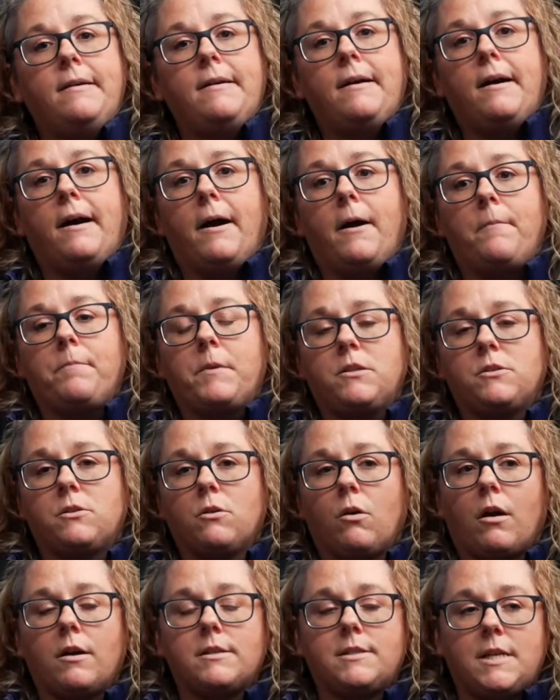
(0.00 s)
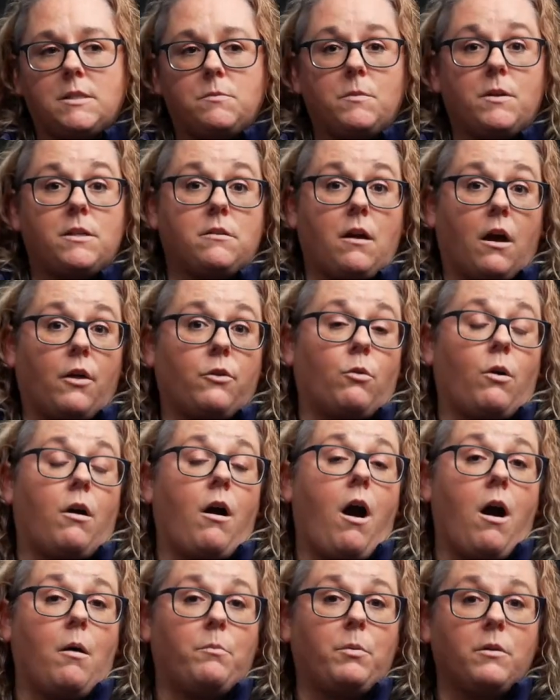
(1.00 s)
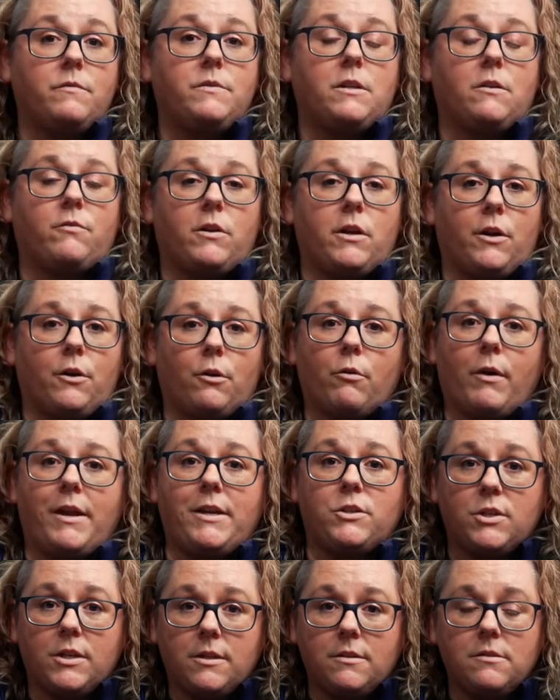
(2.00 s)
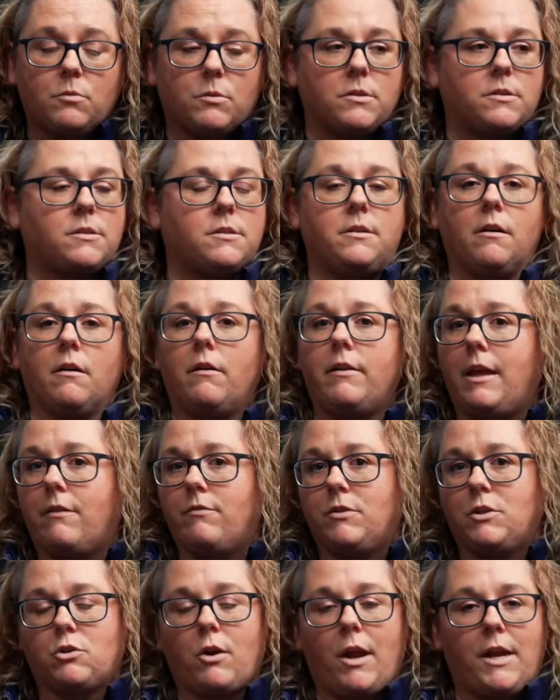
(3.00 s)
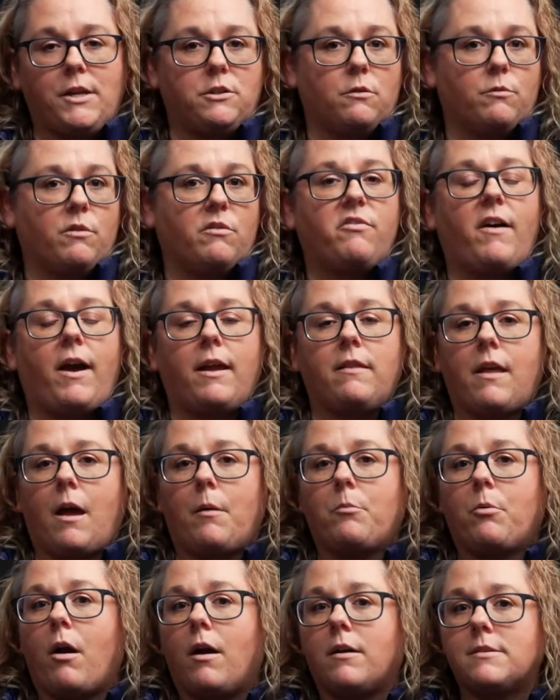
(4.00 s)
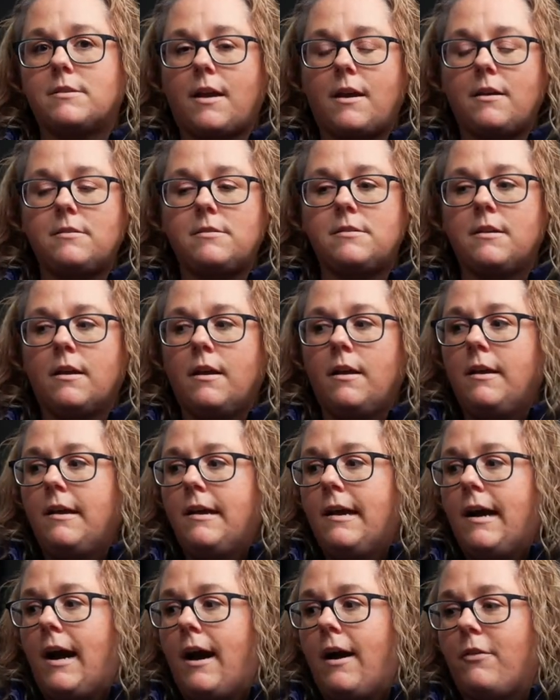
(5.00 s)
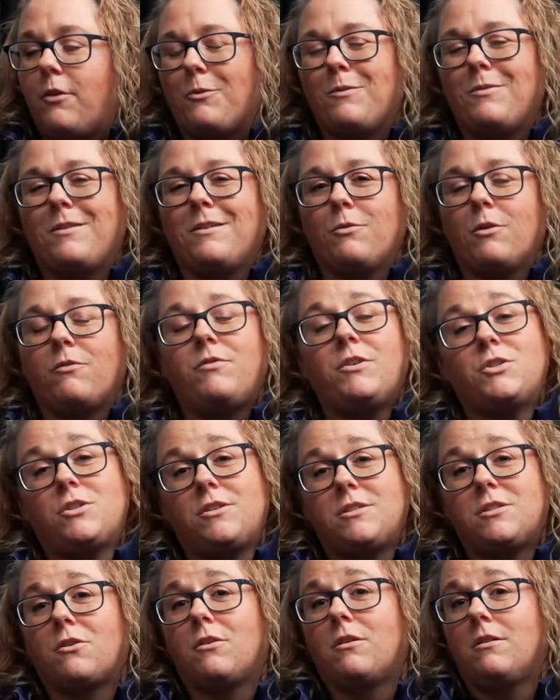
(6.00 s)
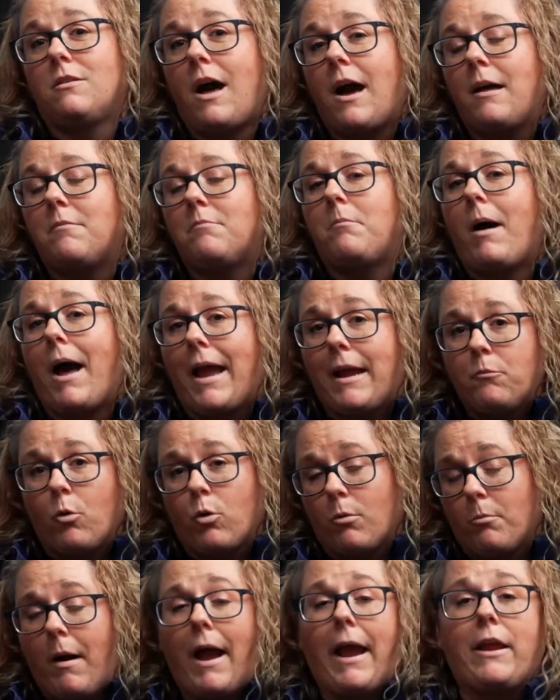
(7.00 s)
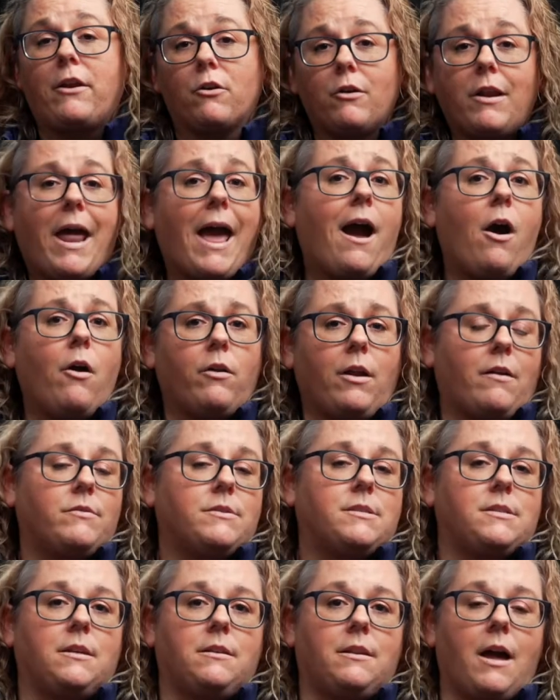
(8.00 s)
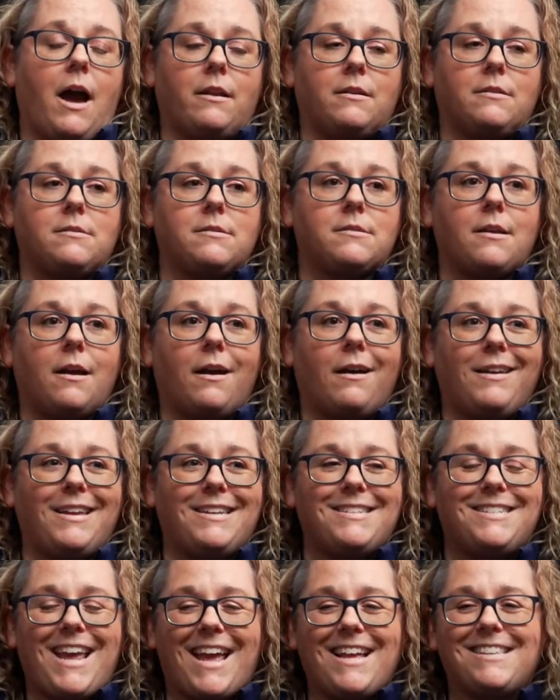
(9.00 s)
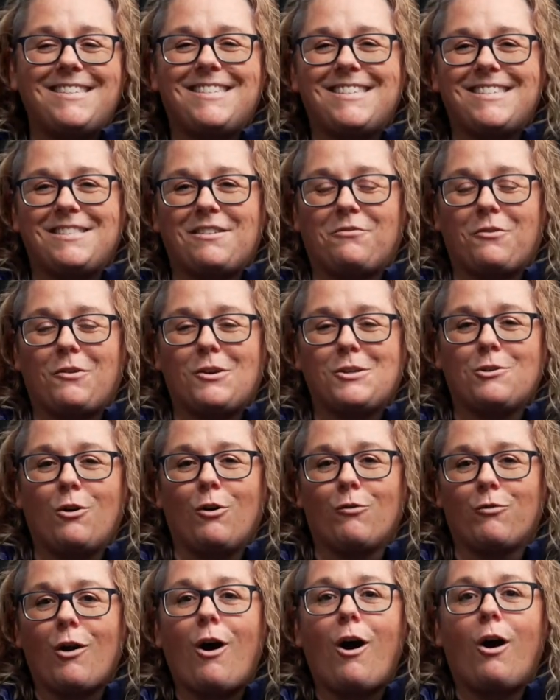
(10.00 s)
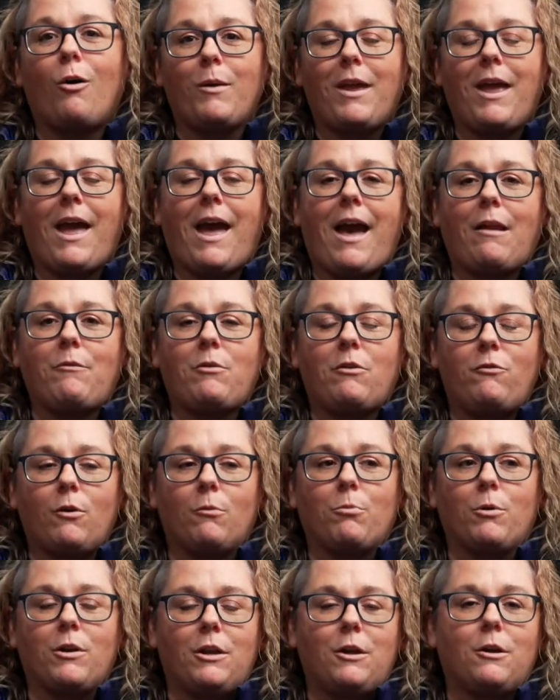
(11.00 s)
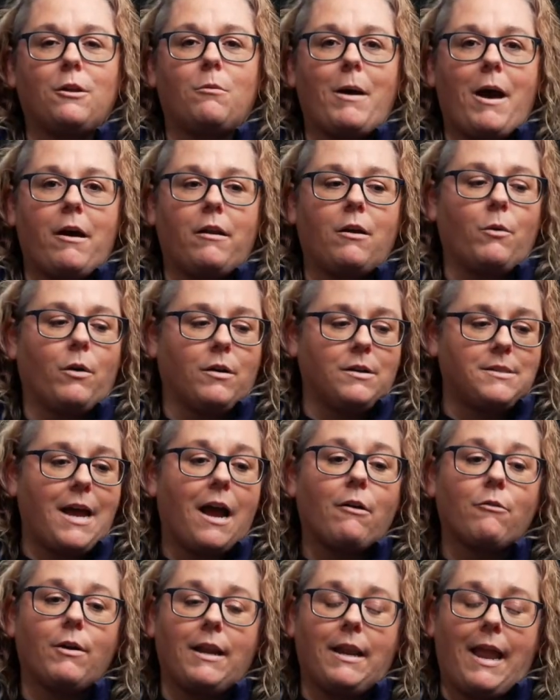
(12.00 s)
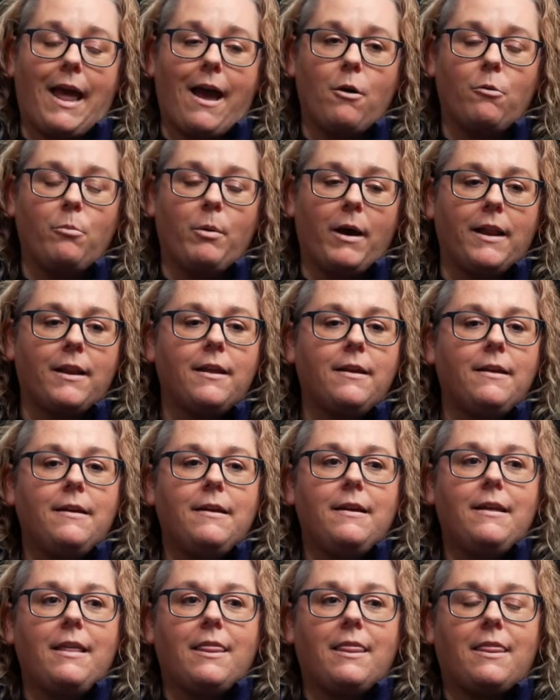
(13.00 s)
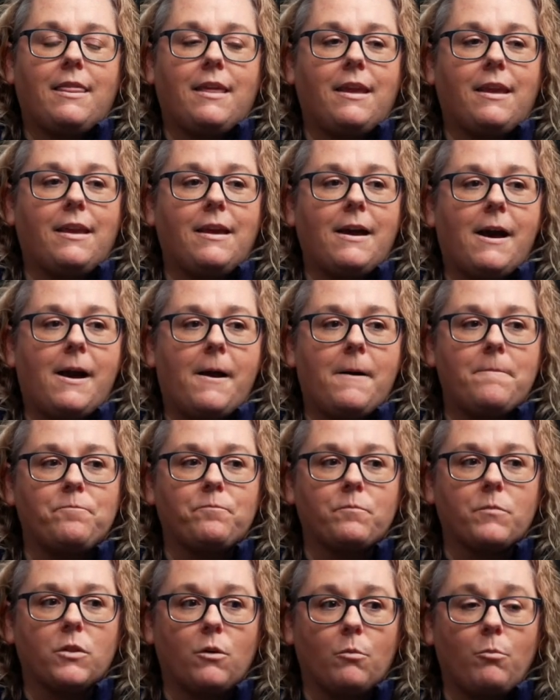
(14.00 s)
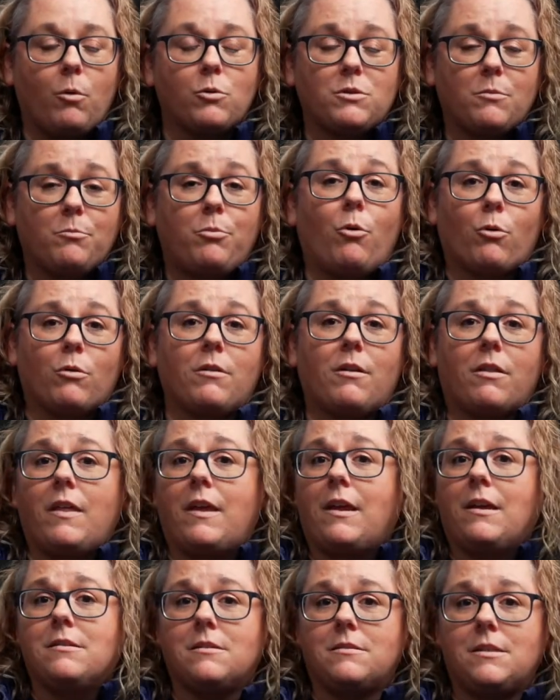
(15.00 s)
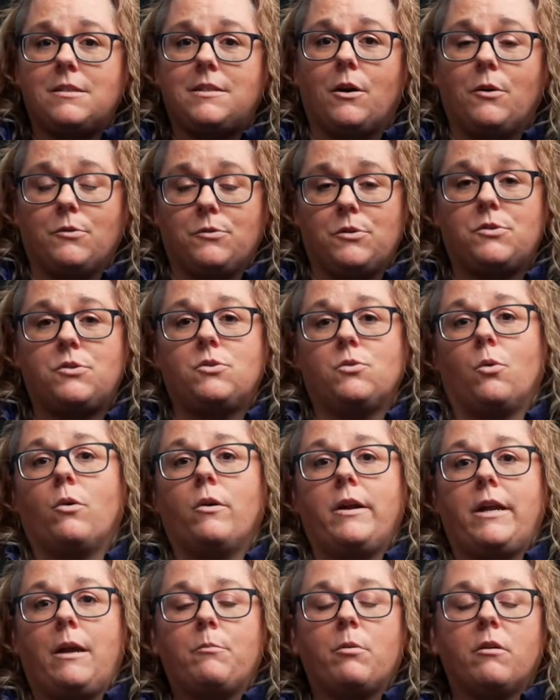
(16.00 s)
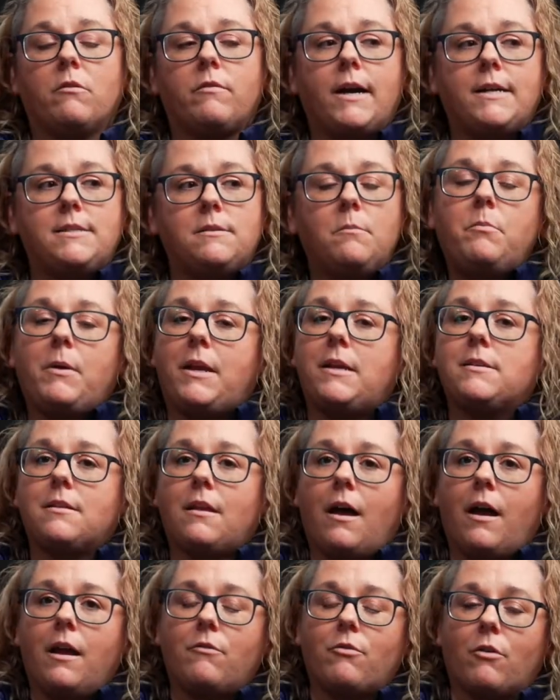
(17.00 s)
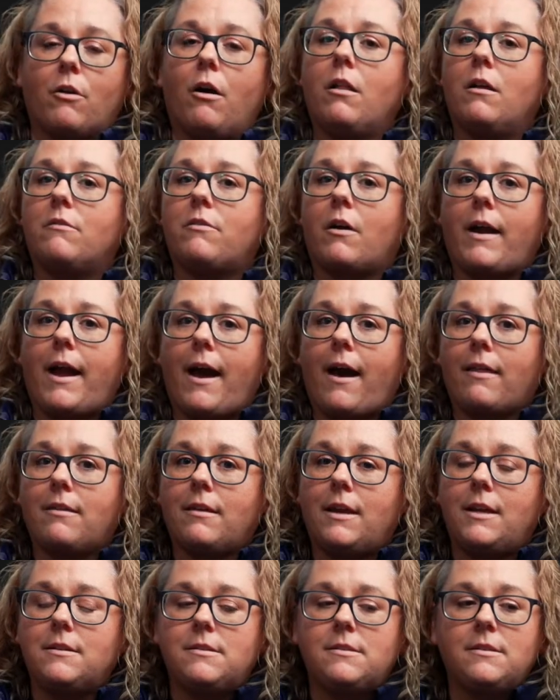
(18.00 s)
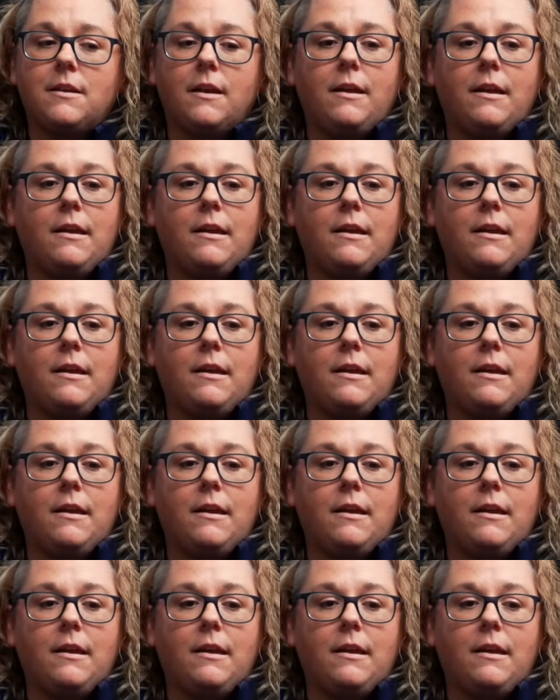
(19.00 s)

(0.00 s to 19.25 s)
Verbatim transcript: Um, and so our assessment has gone through a couple of different iterations. We're still even trying to refine that process. Uh, the, the, revisions are a lot mi more minor now and obviously not as uh, intense as the first overhaul we had. We feel pretty good about it where it's at right now, but the, um, the most important thing is that it tells a story. It provides a baseline for all of our athletes.